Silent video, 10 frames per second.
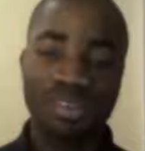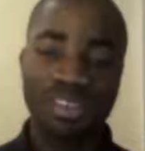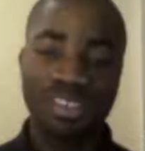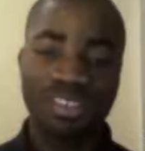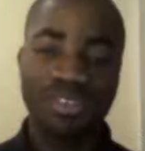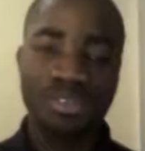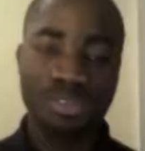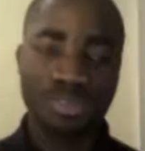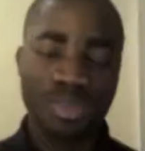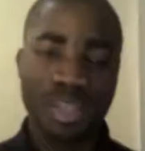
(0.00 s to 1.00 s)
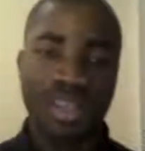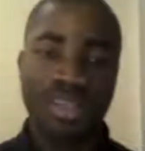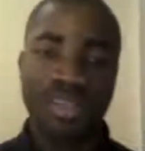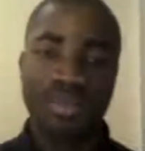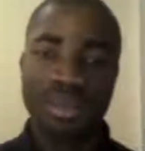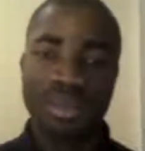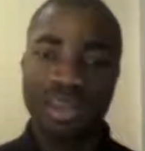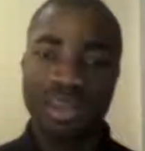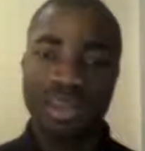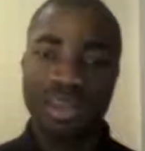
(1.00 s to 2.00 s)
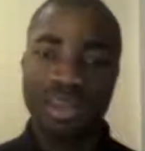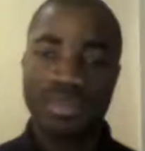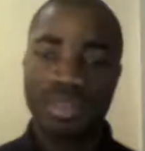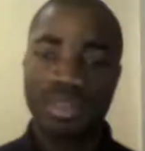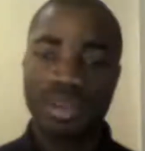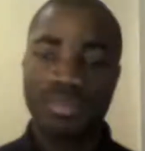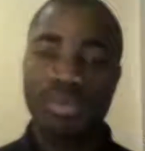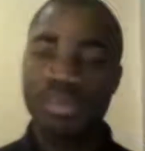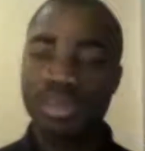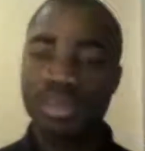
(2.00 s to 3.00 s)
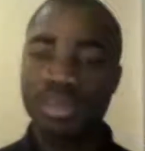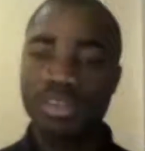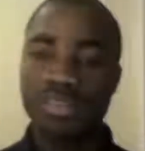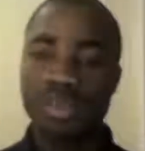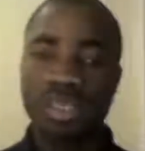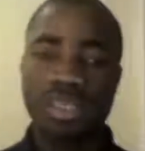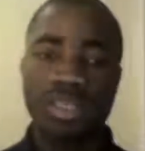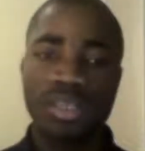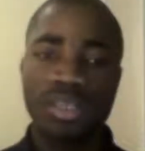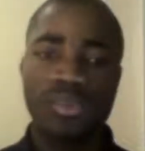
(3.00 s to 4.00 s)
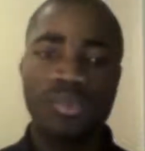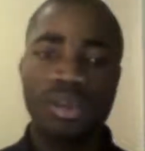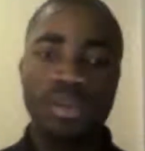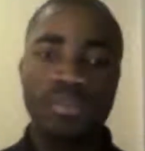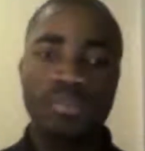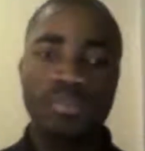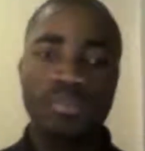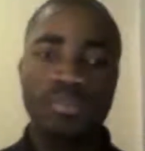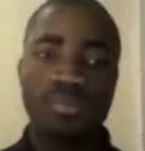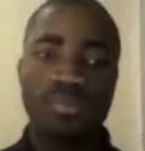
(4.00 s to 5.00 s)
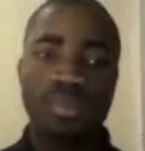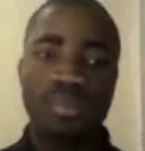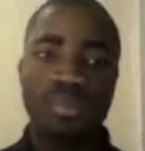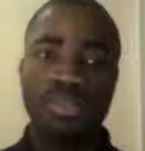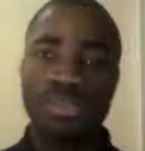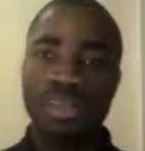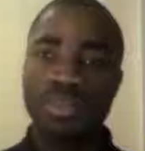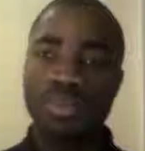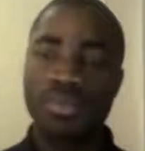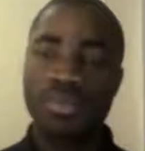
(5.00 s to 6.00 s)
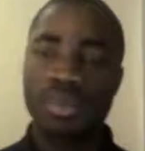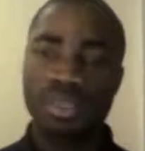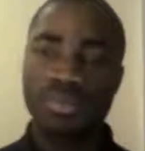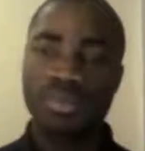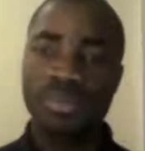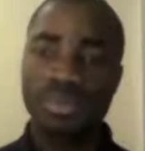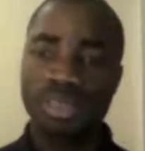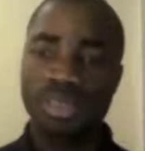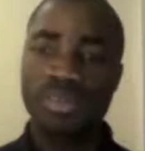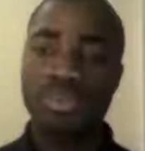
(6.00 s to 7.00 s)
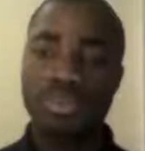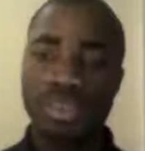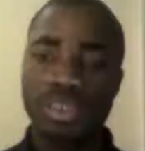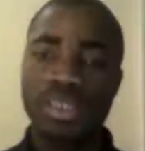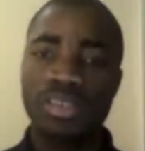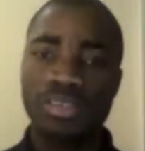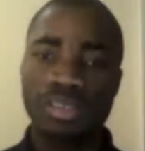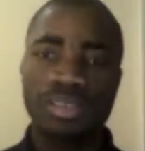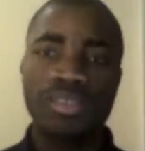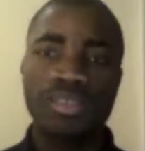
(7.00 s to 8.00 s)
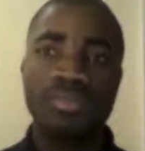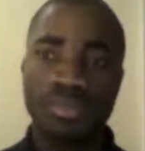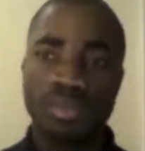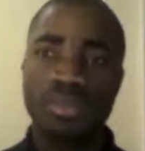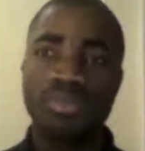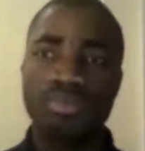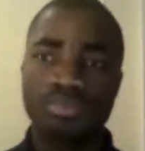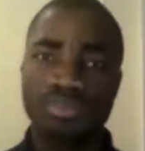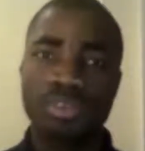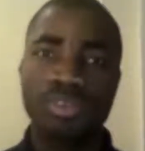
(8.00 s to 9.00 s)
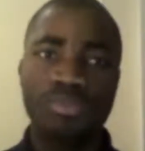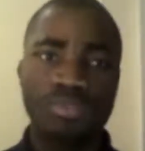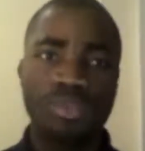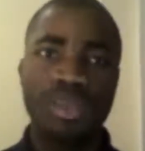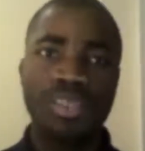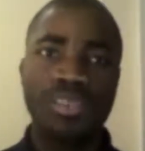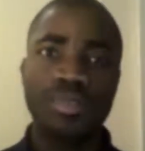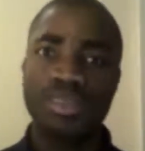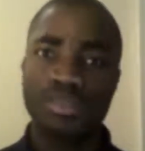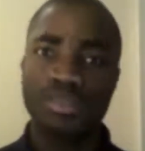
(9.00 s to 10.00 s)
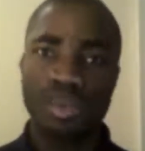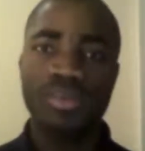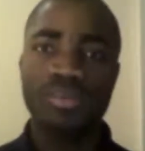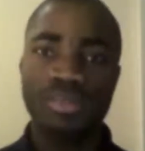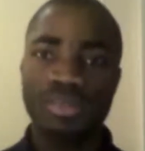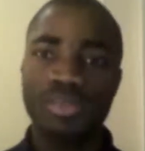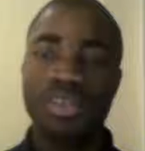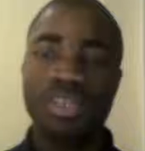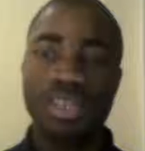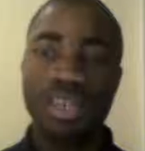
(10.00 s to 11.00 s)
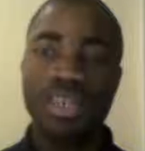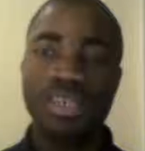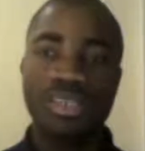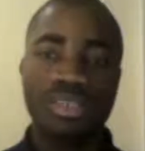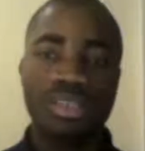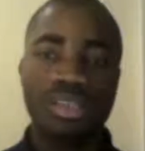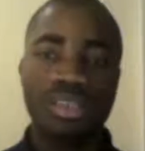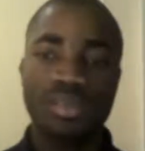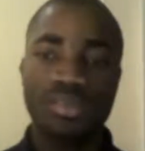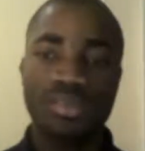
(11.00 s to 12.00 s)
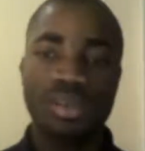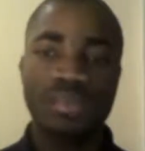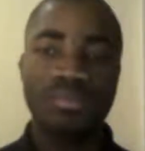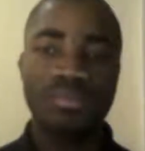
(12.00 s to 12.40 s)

Listening to the Mugabe uproar this week, when people were talking about police people standing on the road and taking few coins, I'm like, wow, it's not only in Ghana, in Nigeria, it's everywhere.